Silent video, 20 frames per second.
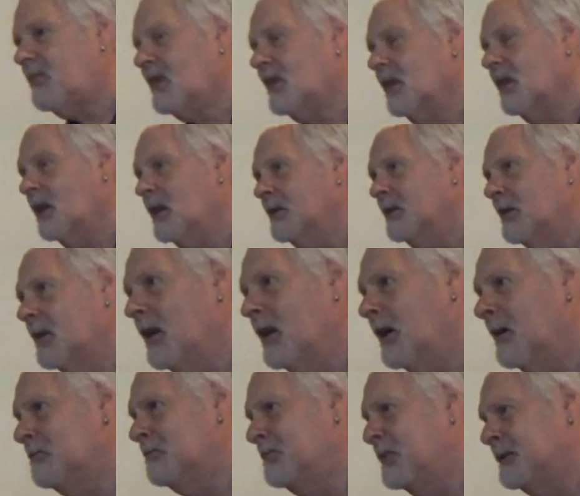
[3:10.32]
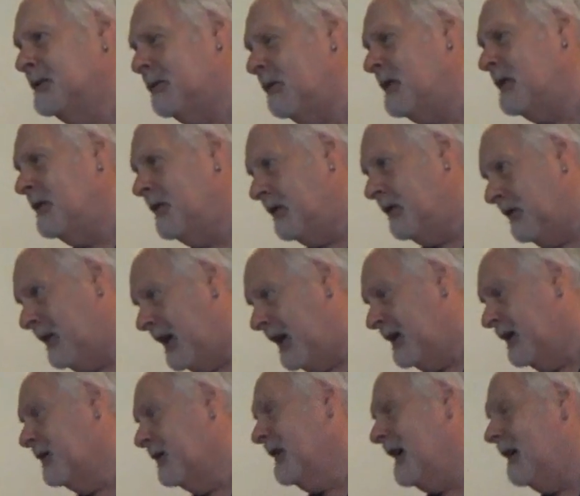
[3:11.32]
And between then
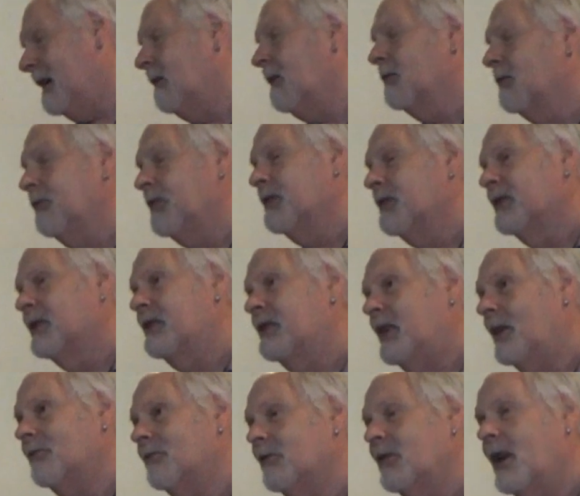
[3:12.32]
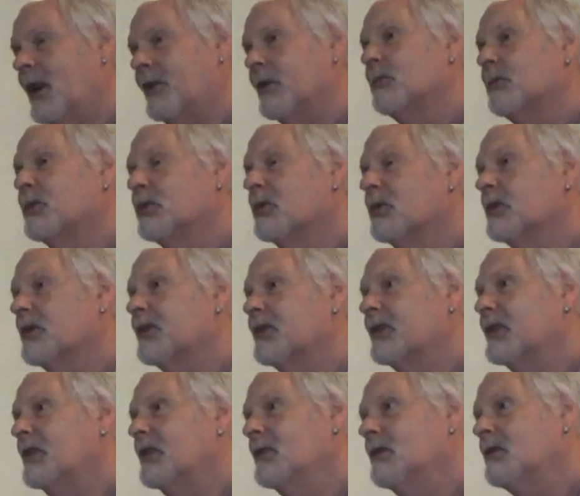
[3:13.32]
and now I've written several other
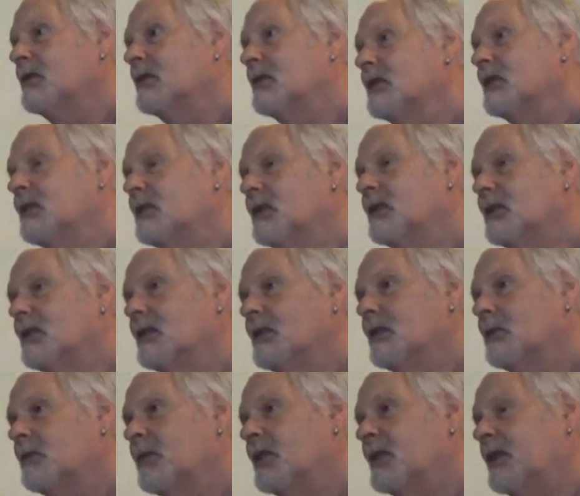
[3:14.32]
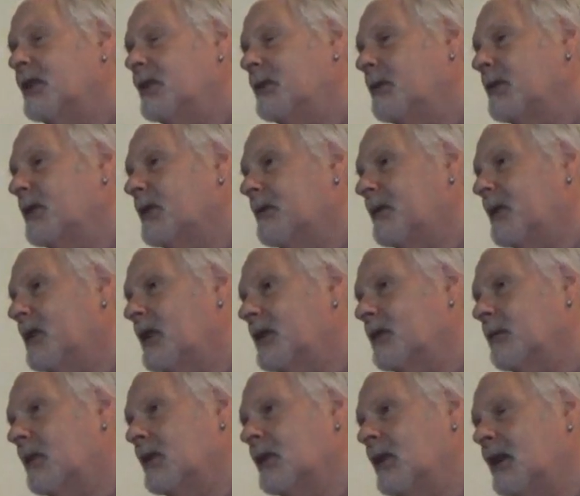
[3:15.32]
books, but this was the first
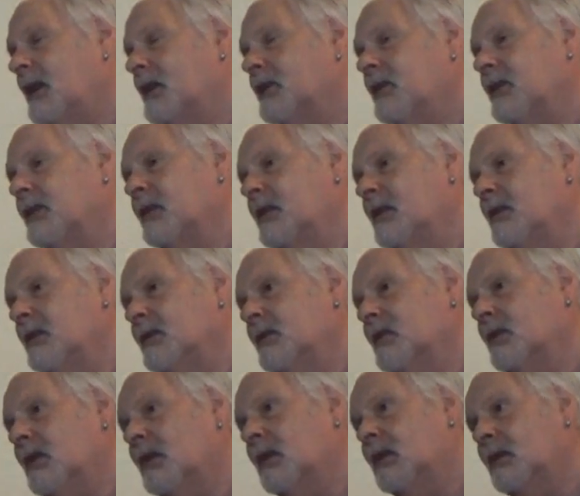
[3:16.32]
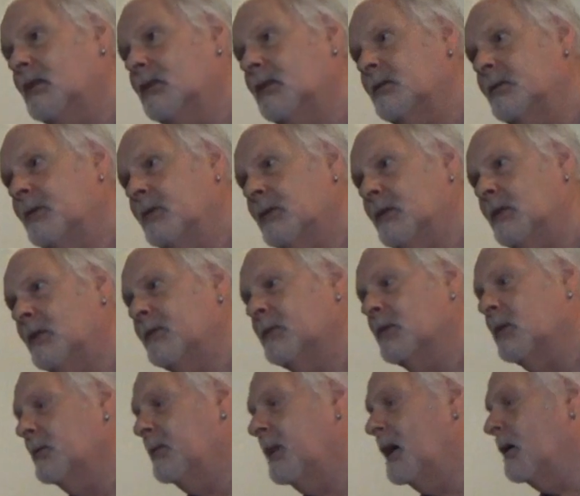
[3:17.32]
one I actually
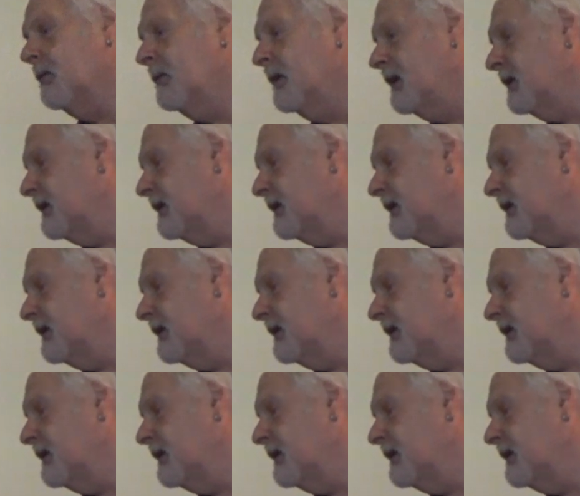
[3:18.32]
got published.